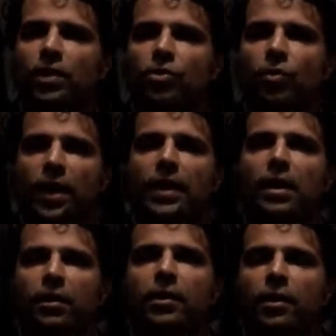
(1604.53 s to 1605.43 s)
So again,
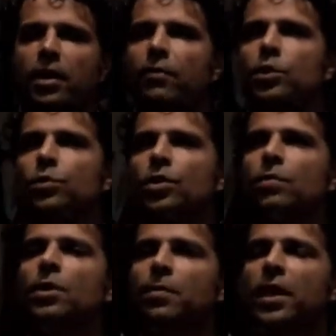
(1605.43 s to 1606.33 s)
healthcare coverage was going
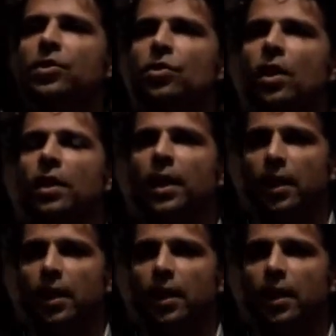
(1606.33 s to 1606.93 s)
to be based on